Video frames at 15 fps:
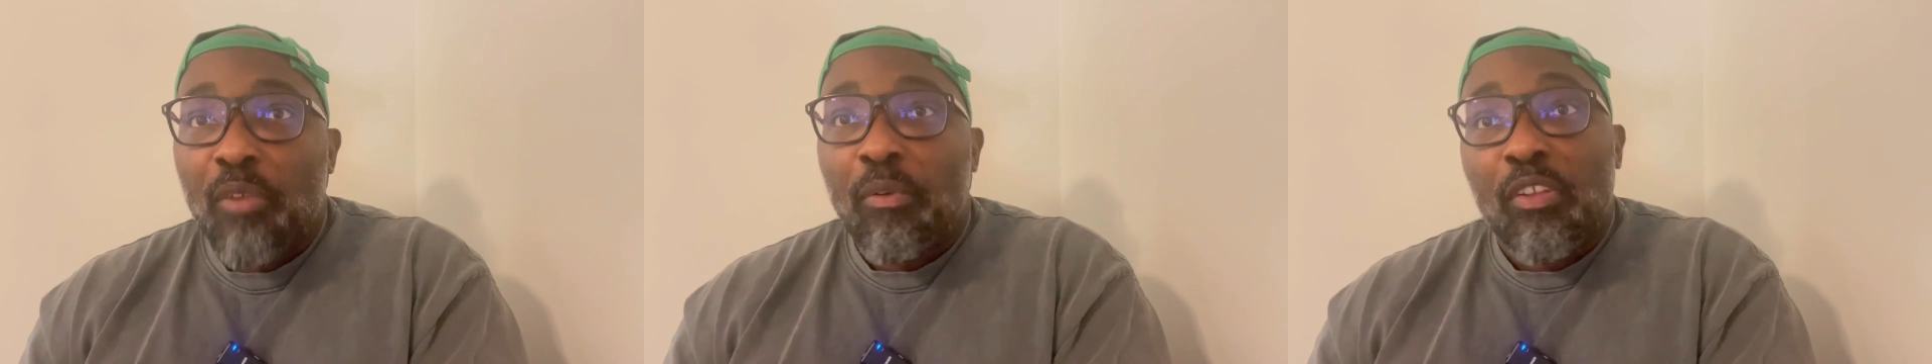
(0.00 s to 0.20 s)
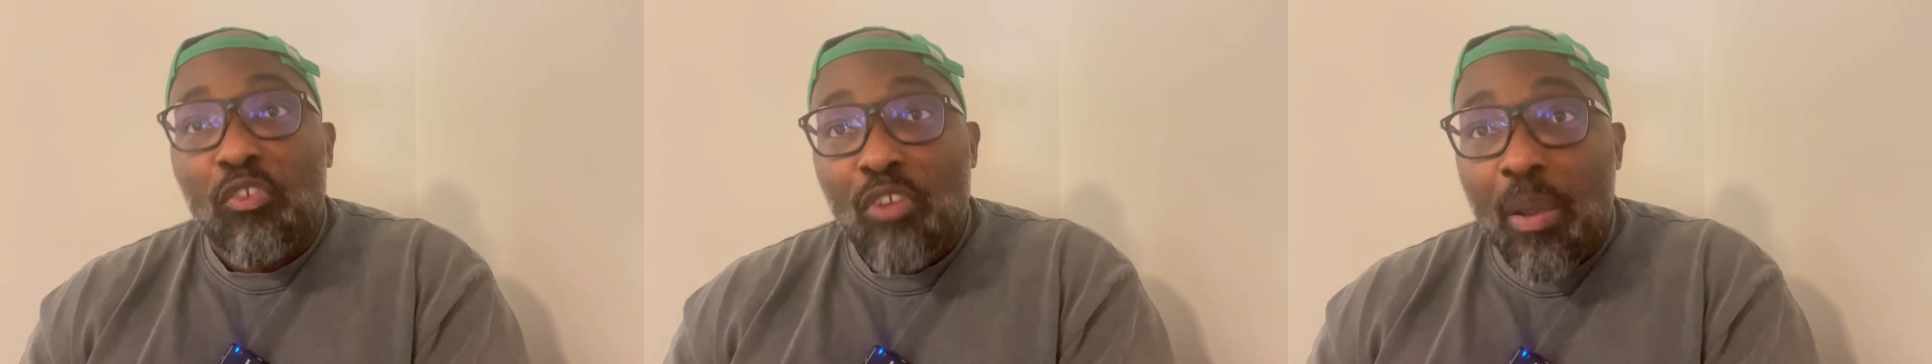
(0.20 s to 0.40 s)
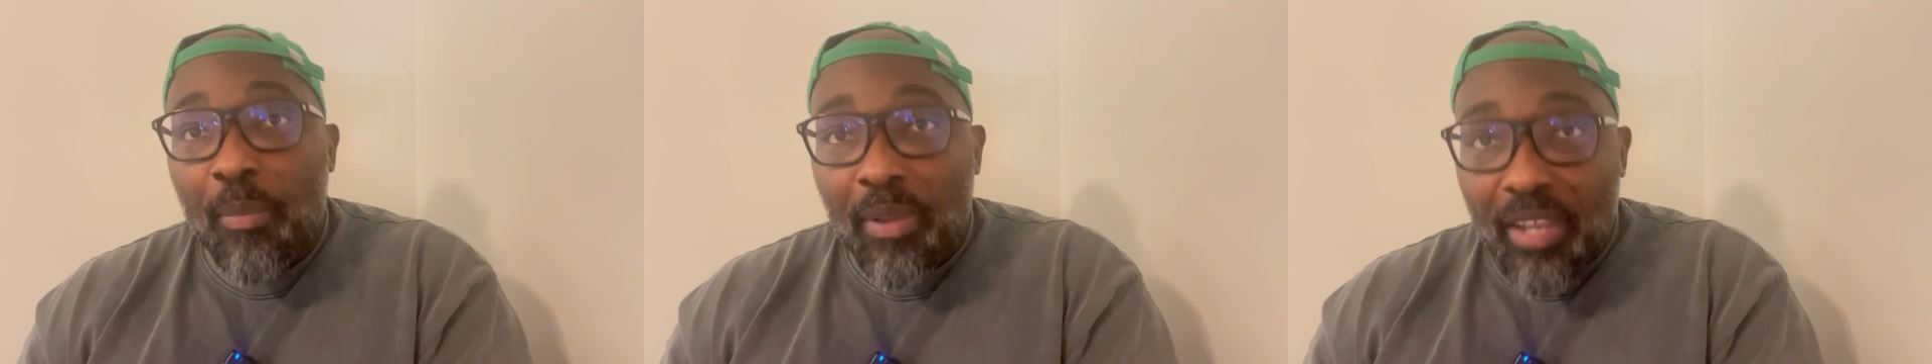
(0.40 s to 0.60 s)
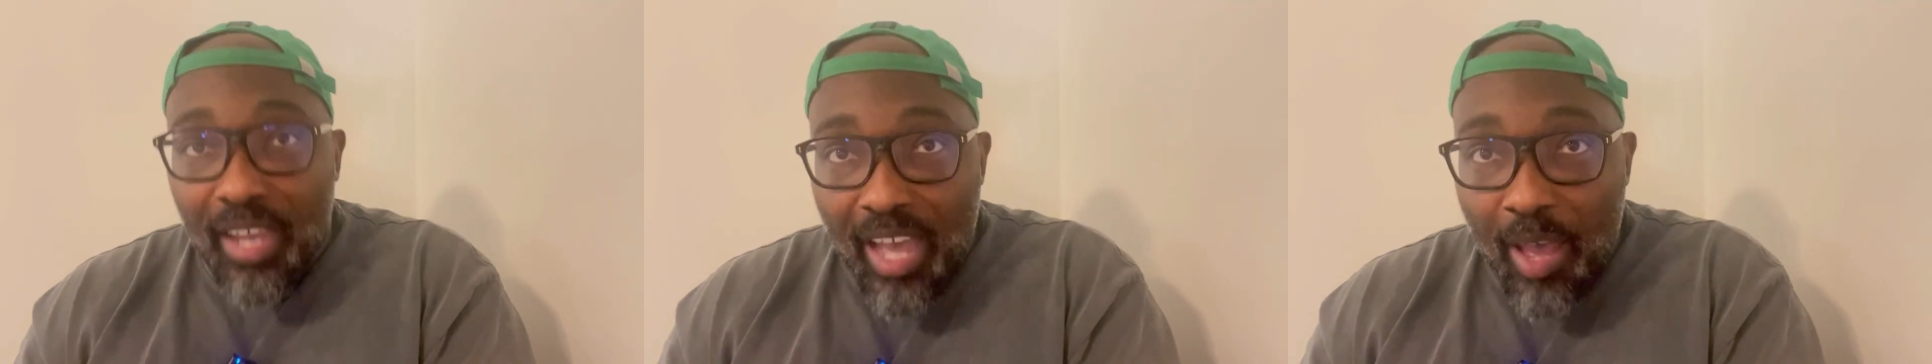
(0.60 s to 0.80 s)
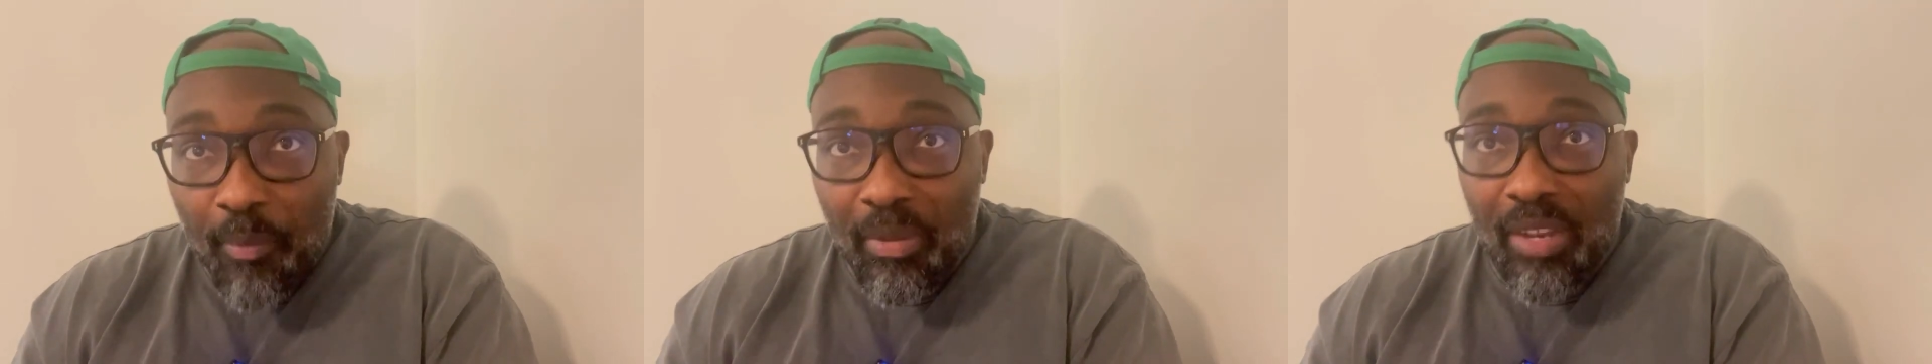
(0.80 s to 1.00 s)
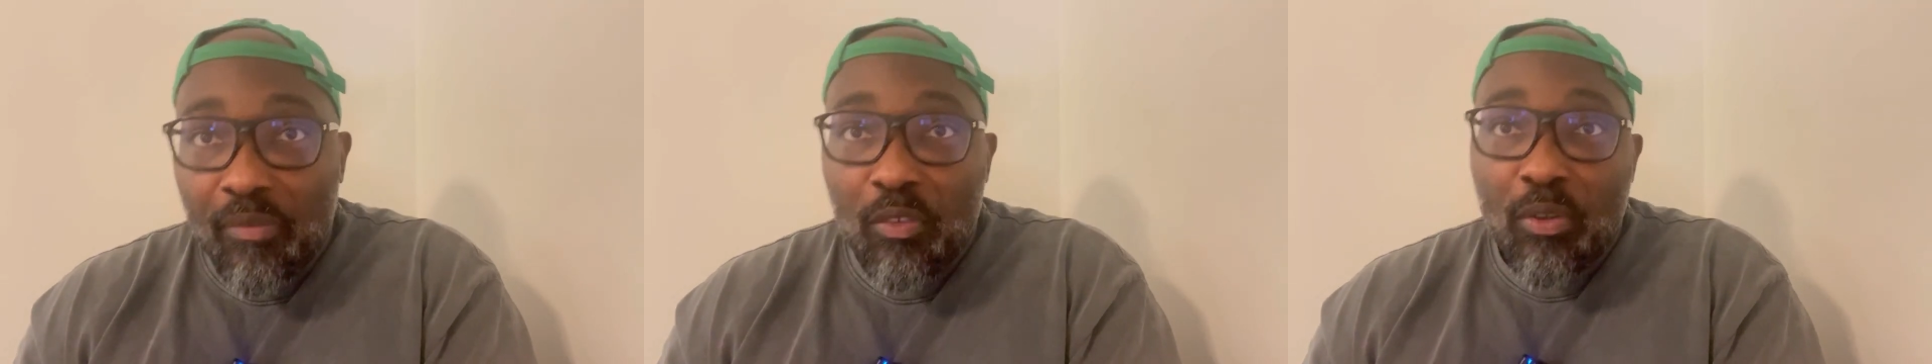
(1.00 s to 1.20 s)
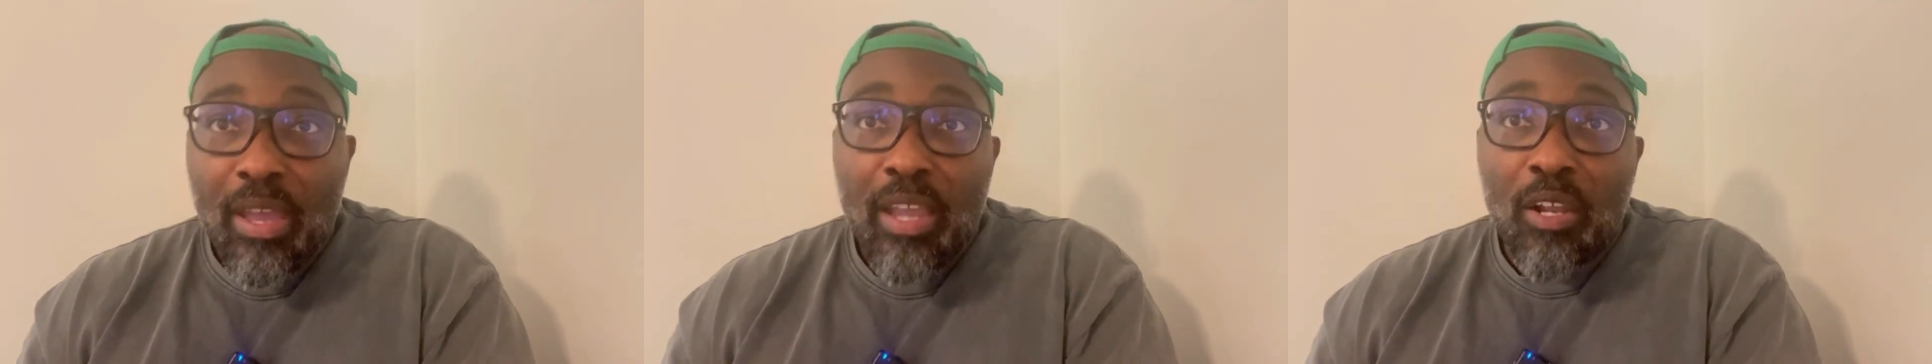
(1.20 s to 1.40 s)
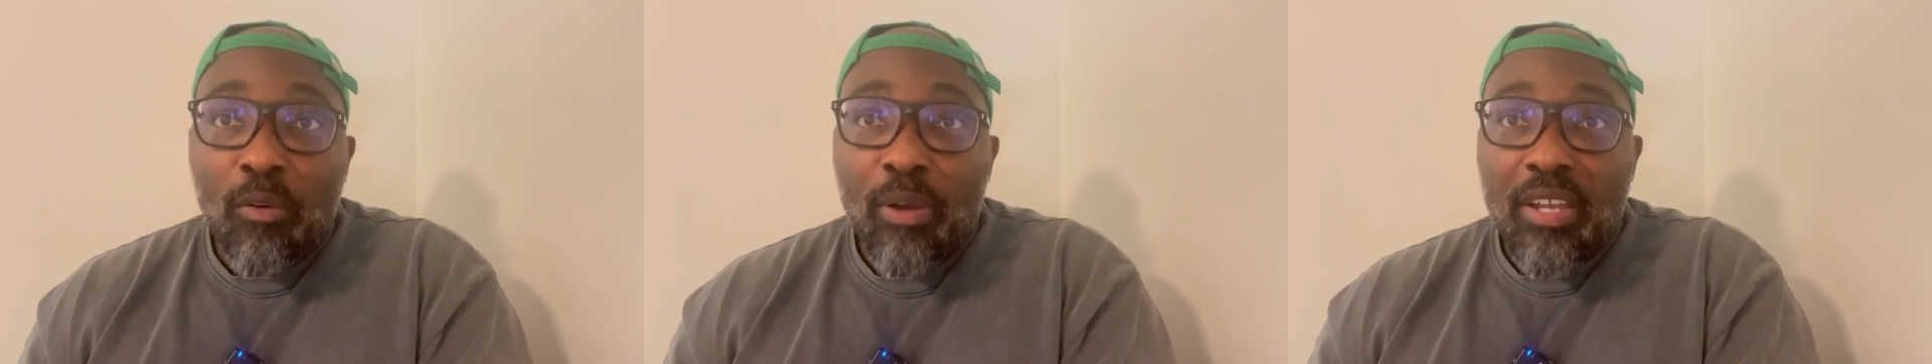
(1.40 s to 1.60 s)
and drop a comment if you got
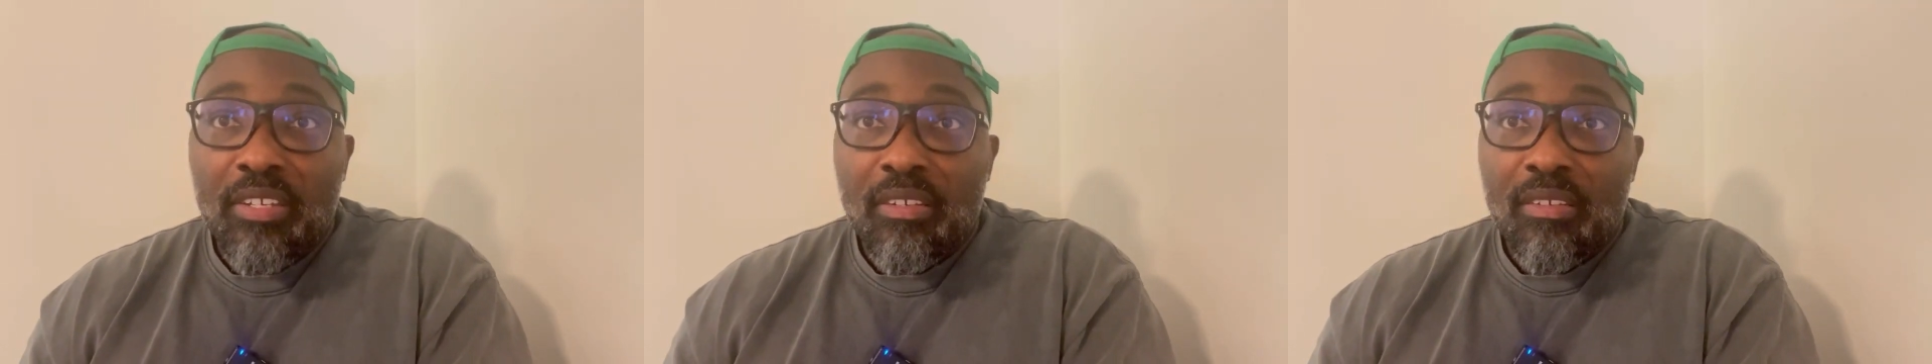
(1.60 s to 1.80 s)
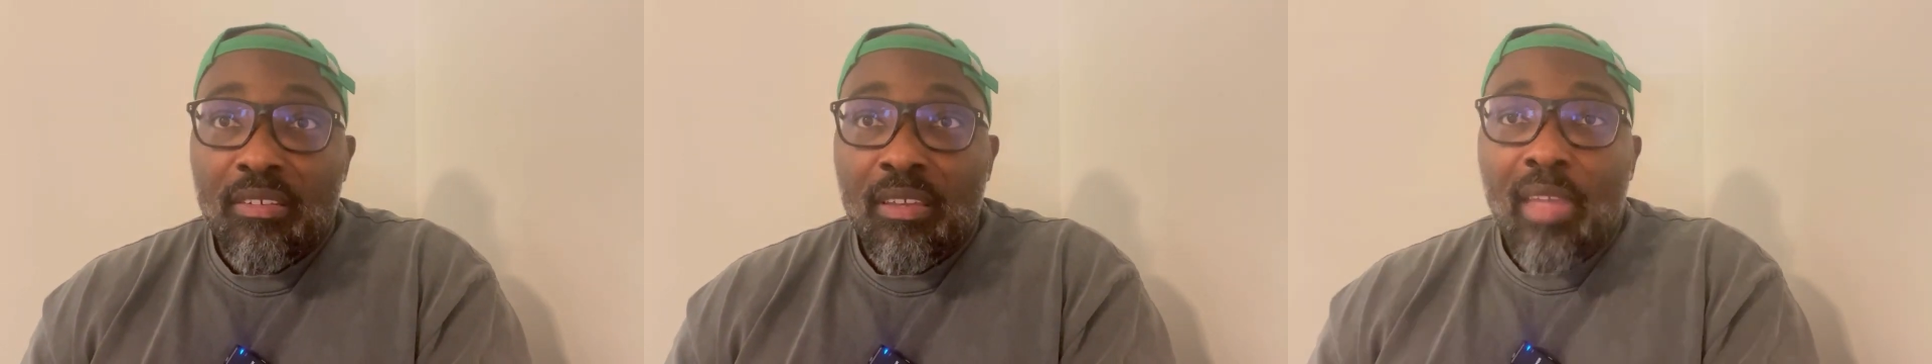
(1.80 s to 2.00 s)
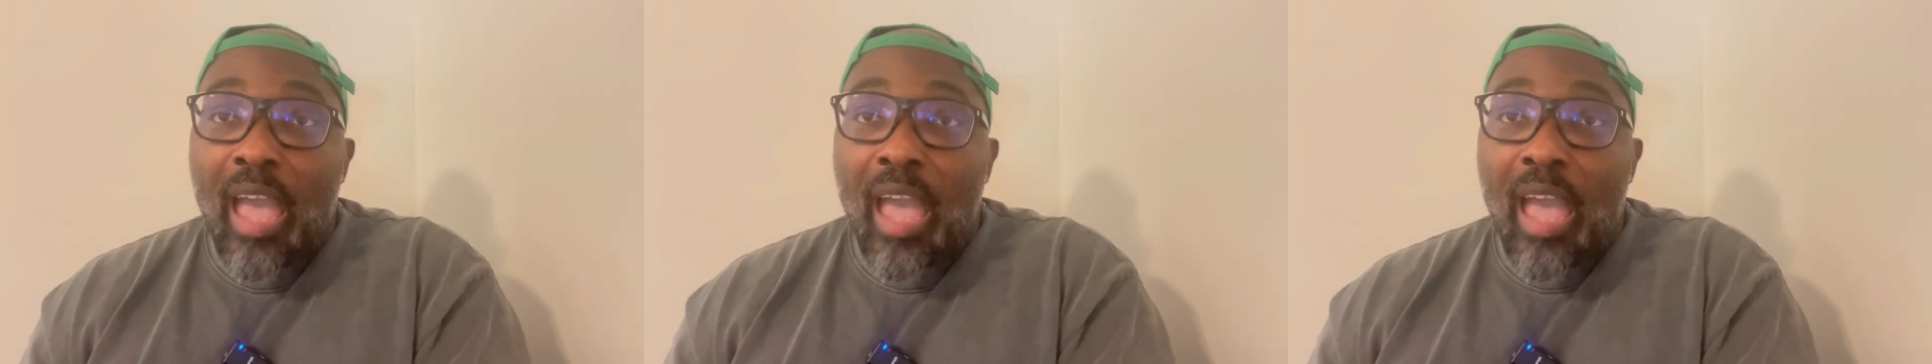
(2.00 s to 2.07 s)
questions.